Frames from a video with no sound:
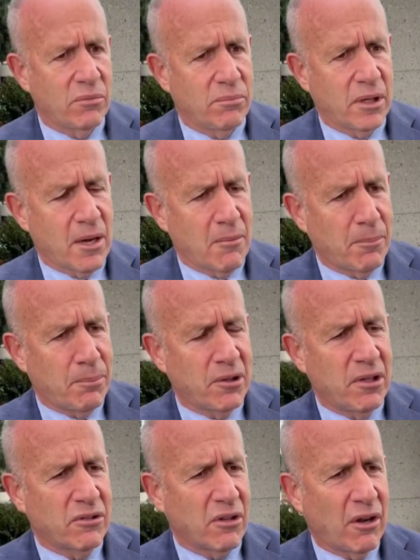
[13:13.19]
become a
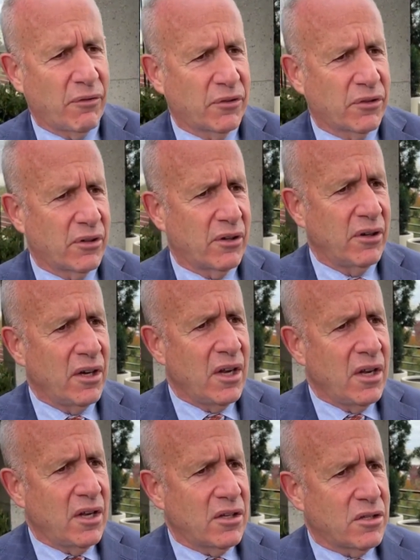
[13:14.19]
police officer,
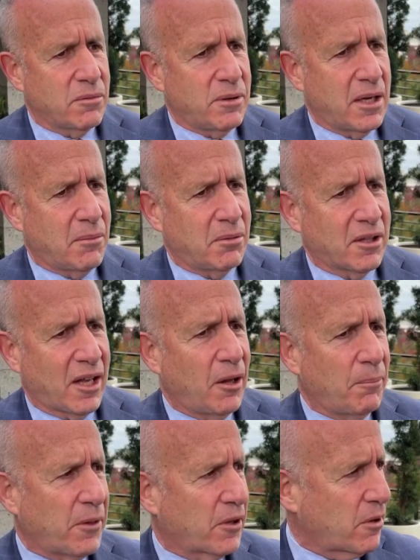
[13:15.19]
to be able to
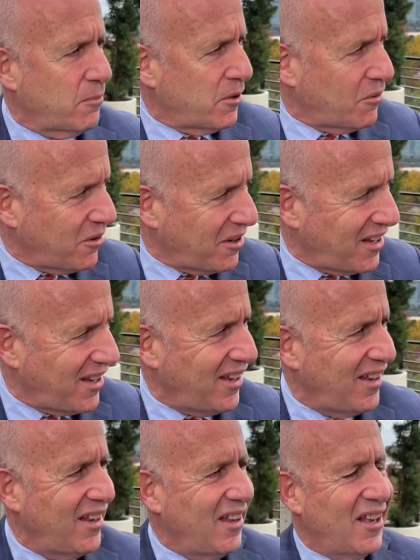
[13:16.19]
help the community,
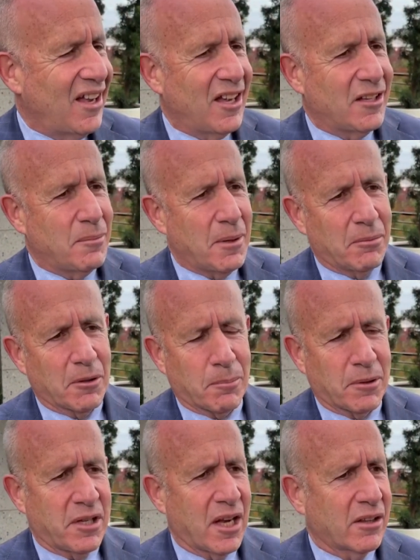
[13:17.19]
uh, to be able to
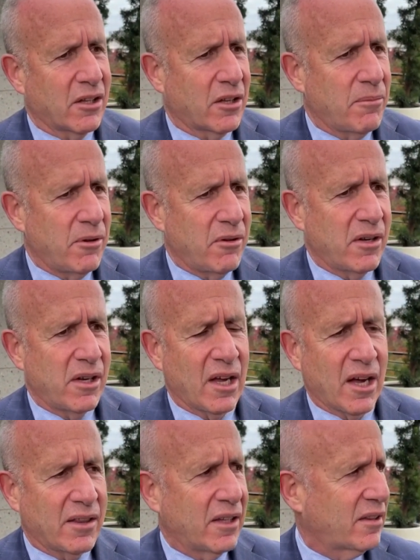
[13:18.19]
protect the community,
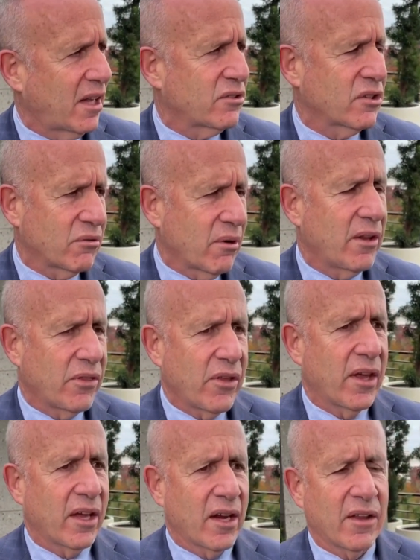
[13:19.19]
I think that's a great
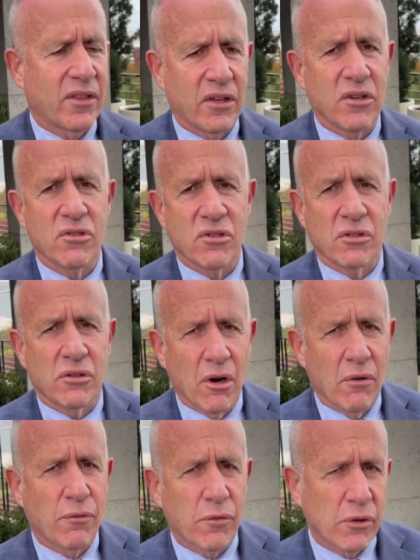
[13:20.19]
thing, and I think you should
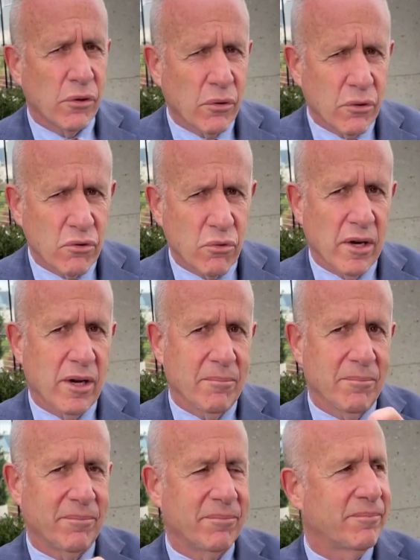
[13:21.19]
go for your dream.
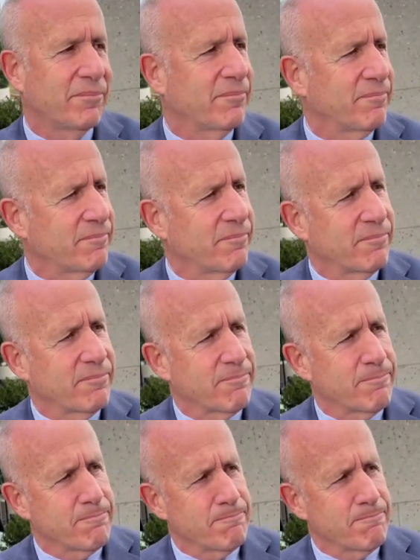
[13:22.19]
Absolutely.